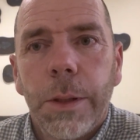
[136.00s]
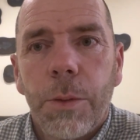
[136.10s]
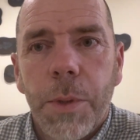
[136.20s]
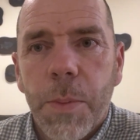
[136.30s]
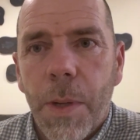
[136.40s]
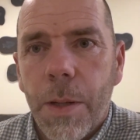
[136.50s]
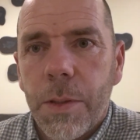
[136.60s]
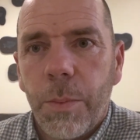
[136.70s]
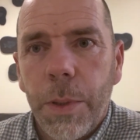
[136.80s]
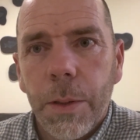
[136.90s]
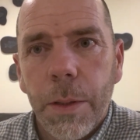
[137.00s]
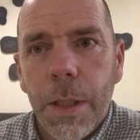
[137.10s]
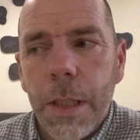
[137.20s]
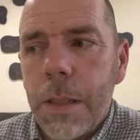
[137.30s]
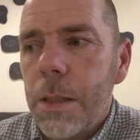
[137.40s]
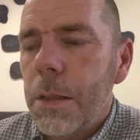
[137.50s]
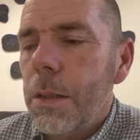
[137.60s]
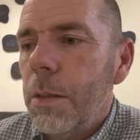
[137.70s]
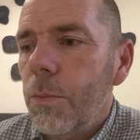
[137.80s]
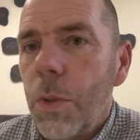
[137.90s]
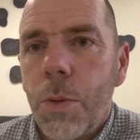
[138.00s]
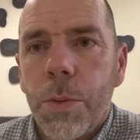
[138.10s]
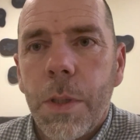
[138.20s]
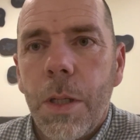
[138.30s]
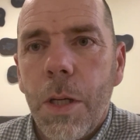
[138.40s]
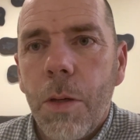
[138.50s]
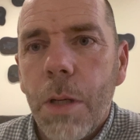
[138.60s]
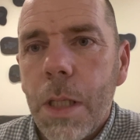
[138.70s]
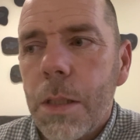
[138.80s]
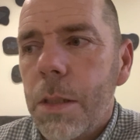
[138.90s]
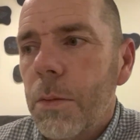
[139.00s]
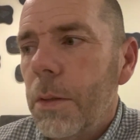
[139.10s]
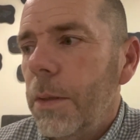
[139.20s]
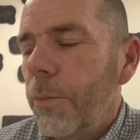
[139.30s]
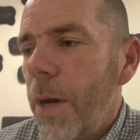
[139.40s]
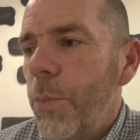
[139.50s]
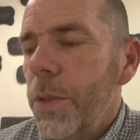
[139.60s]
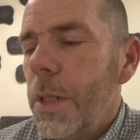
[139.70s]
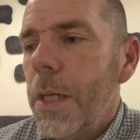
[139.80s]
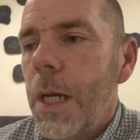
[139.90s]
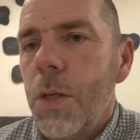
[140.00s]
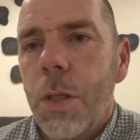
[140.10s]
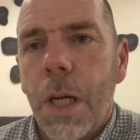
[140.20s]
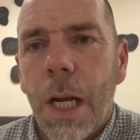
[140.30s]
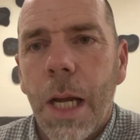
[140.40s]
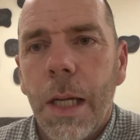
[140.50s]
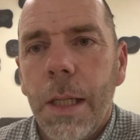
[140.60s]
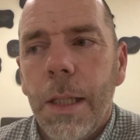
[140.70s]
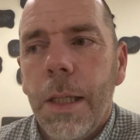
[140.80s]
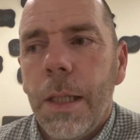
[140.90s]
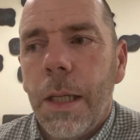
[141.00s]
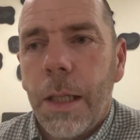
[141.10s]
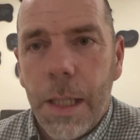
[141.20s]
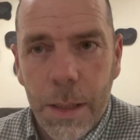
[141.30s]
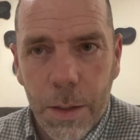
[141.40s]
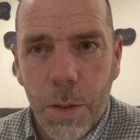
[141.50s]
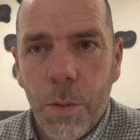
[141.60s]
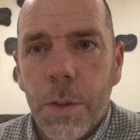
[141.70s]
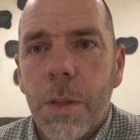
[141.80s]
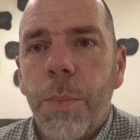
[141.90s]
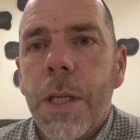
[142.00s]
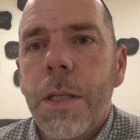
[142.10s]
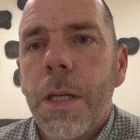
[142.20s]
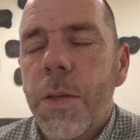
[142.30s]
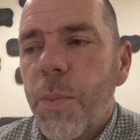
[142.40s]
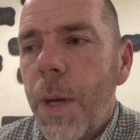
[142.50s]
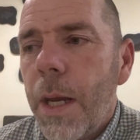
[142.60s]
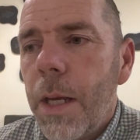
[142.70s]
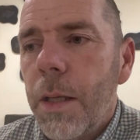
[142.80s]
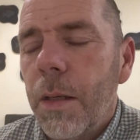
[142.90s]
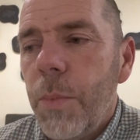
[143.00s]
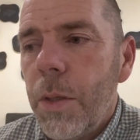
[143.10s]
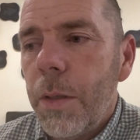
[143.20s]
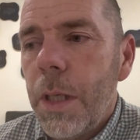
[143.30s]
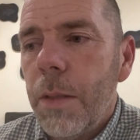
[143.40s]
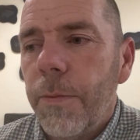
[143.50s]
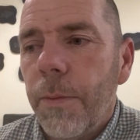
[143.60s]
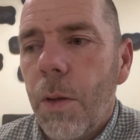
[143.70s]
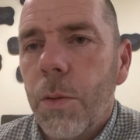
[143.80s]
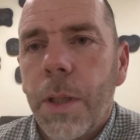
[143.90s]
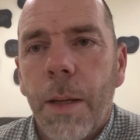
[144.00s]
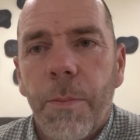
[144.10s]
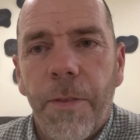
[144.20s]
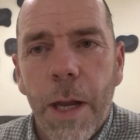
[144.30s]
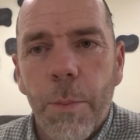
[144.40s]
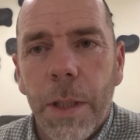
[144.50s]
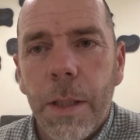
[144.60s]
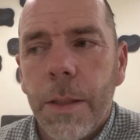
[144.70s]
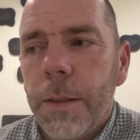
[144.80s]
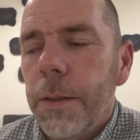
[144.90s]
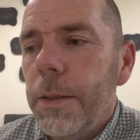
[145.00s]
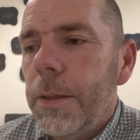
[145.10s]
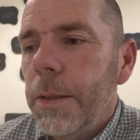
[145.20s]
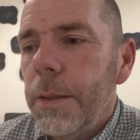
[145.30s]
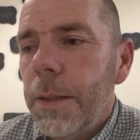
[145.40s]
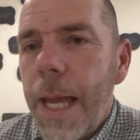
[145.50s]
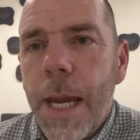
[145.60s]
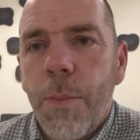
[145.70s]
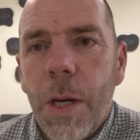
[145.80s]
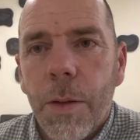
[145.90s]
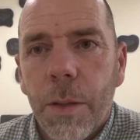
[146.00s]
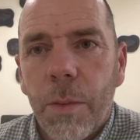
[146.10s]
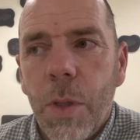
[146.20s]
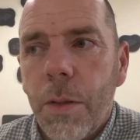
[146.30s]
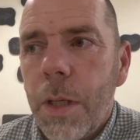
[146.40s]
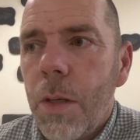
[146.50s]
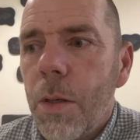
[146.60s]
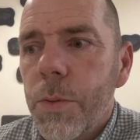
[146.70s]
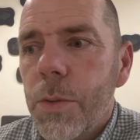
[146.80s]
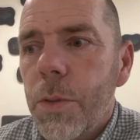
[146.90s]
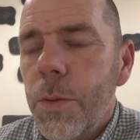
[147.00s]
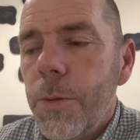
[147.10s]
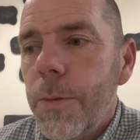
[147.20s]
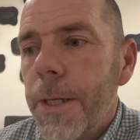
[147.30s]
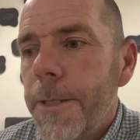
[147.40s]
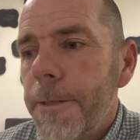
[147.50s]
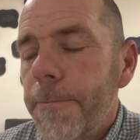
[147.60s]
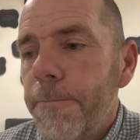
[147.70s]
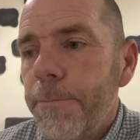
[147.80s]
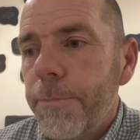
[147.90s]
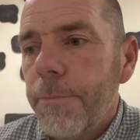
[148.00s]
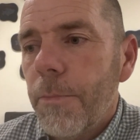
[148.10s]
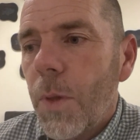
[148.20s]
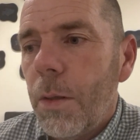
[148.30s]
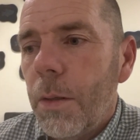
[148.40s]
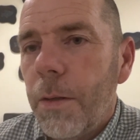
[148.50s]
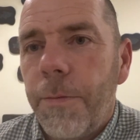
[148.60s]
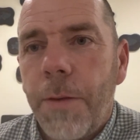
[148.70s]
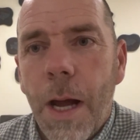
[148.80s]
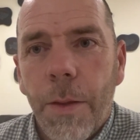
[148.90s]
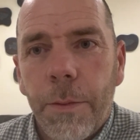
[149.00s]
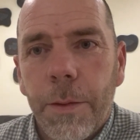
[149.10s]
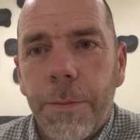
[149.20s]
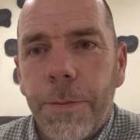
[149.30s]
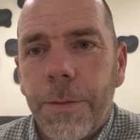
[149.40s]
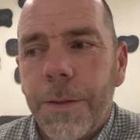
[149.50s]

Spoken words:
responsibilities, roles and duties, and representation. And he too is a businessman in the community, longtime family name here in the community. Also a father of